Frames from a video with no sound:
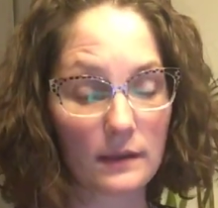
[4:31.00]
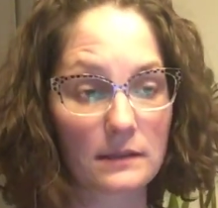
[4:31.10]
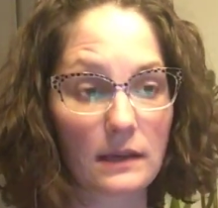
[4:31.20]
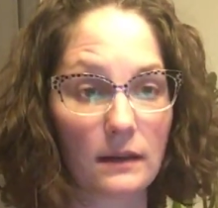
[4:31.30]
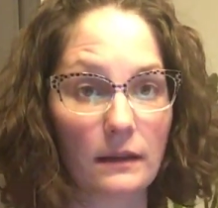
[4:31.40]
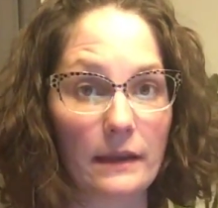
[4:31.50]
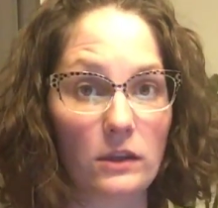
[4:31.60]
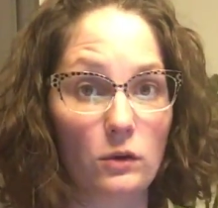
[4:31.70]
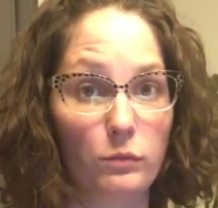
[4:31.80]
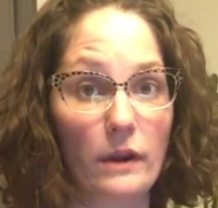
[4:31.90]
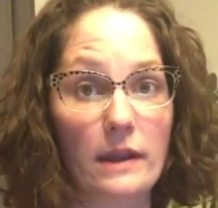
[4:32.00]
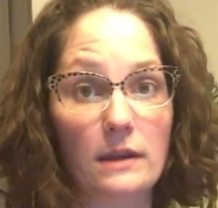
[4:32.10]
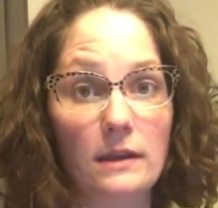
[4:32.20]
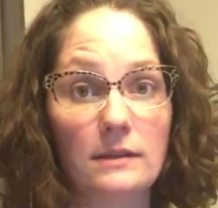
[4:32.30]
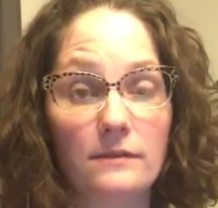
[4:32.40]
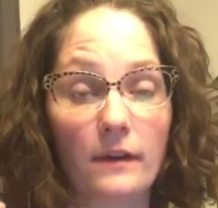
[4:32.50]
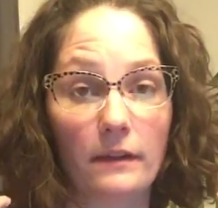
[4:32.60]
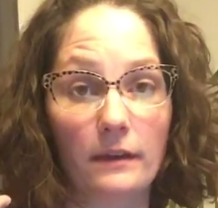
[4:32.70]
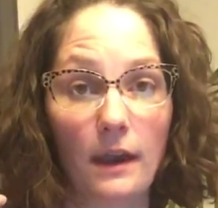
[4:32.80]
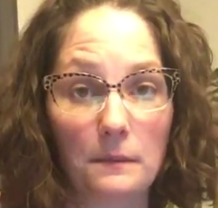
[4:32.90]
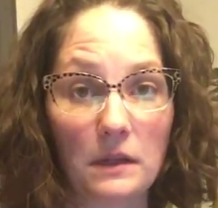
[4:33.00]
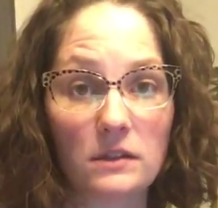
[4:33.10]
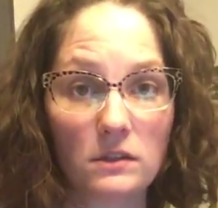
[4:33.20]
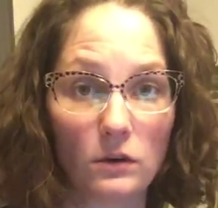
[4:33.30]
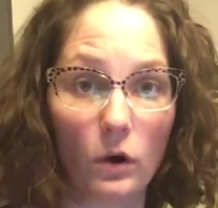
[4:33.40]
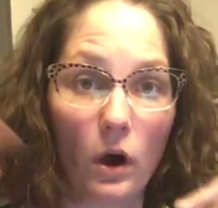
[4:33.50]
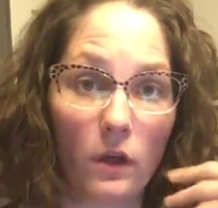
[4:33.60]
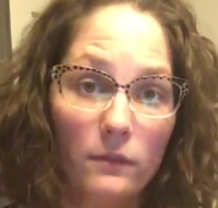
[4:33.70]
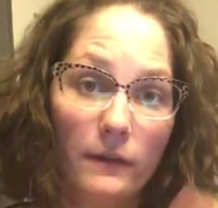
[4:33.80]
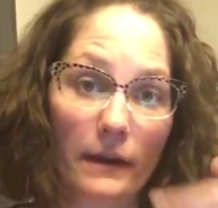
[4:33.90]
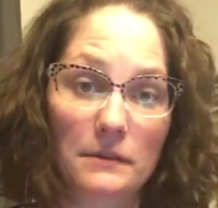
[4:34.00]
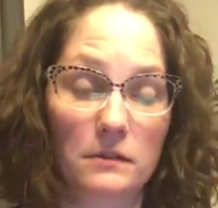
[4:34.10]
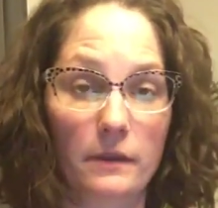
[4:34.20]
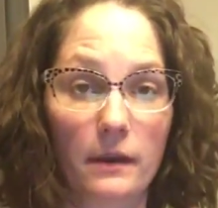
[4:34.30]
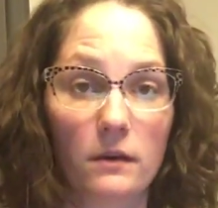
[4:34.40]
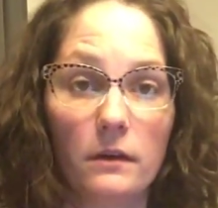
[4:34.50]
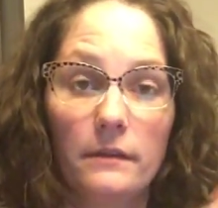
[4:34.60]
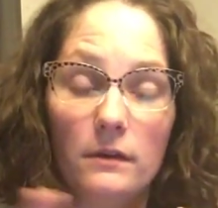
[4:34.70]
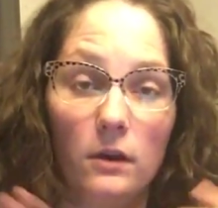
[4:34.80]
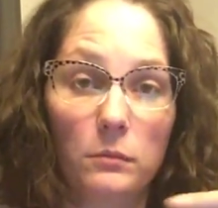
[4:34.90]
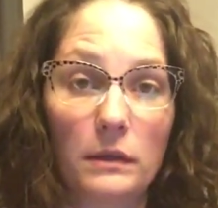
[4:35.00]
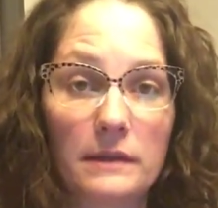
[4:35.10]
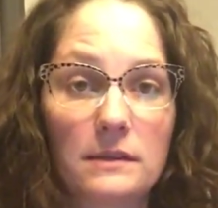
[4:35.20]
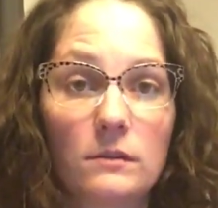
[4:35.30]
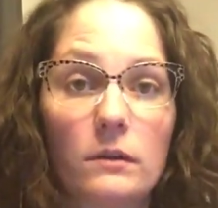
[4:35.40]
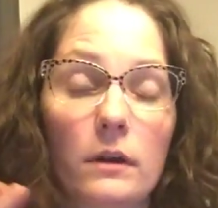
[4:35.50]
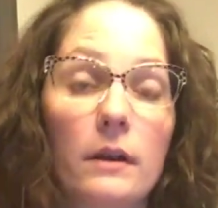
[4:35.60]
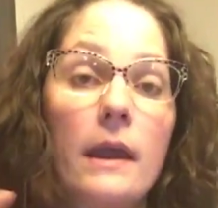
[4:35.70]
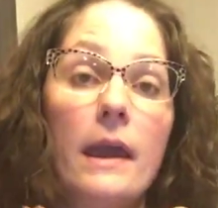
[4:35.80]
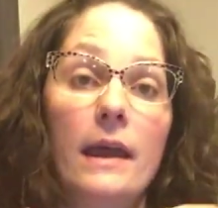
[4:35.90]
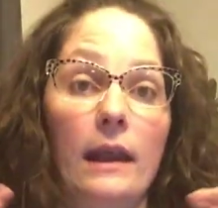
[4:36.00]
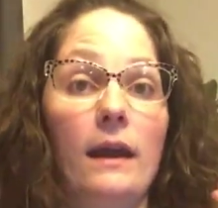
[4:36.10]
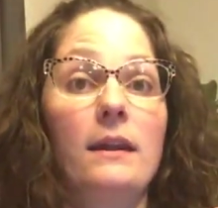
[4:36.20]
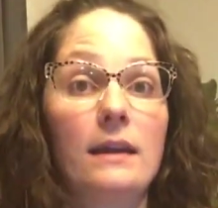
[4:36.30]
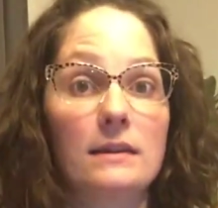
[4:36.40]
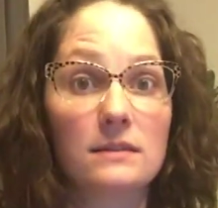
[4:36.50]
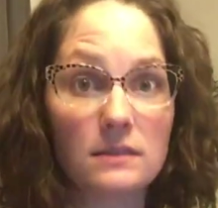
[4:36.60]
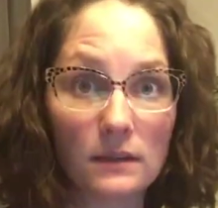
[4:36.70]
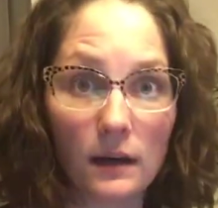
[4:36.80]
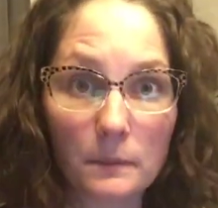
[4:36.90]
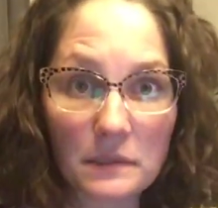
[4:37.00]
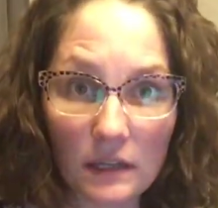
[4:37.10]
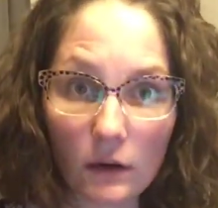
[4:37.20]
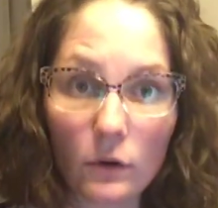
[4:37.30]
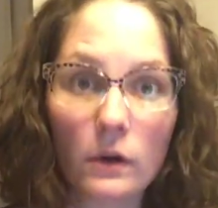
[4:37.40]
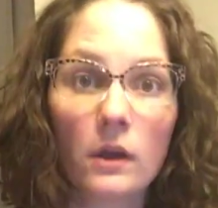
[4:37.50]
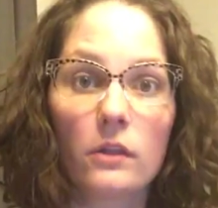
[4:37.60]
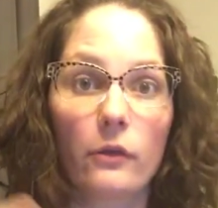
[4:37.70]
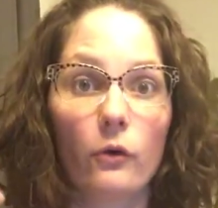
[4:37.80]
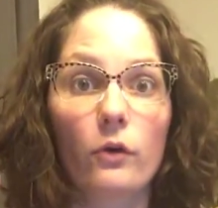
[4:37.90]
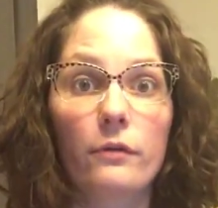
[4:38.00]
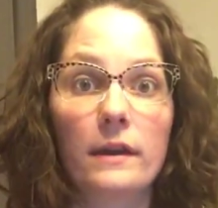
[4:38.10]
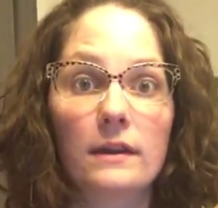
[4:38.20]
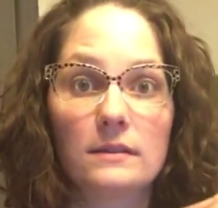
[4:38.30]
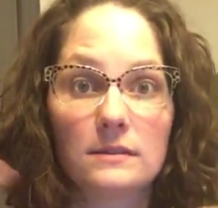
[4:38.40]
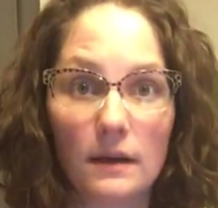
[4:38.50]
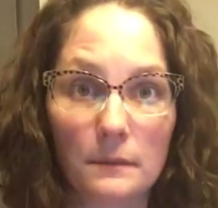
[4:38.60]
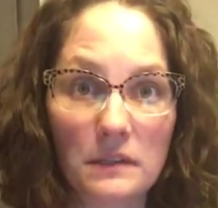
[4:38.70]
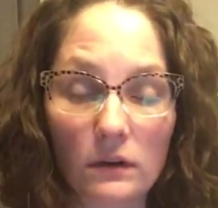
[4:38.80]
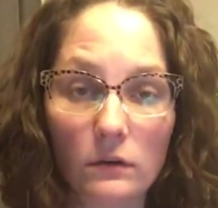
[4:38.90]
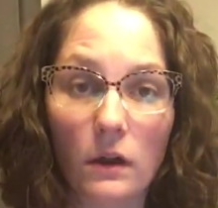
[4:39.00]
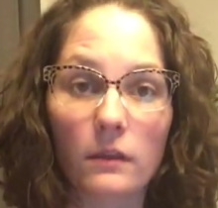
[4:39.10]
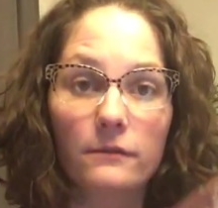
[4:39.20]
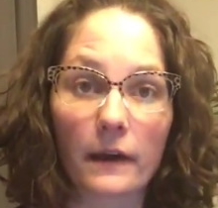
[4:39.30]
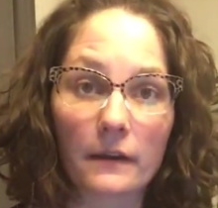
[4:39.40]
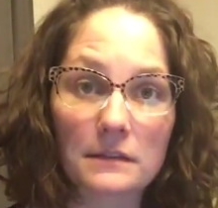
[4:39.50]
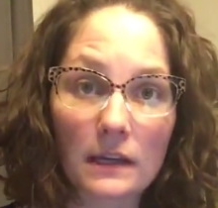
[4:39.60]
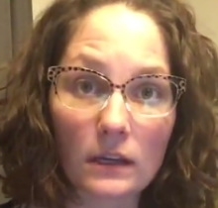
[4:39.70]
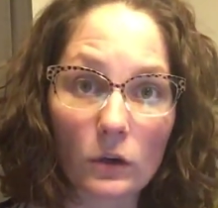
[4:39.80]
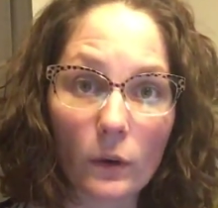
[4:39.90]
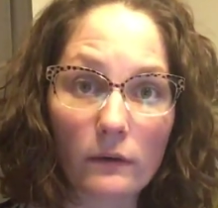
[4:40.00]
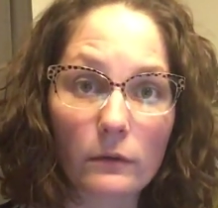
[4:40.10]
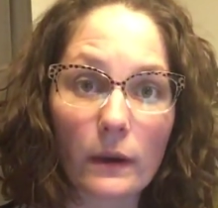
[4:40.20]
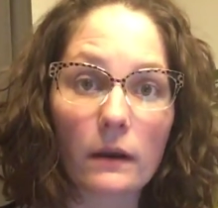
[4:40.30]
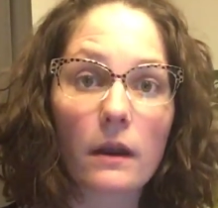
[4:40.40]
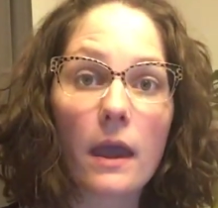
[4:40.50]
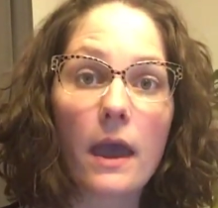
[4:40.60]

it's kind of like your brain is a filing cabinet. So all the files are there and they're all placed in order and it kind of gets dumped out. The whole thing gets dumped out and all the files kind of go everywhere.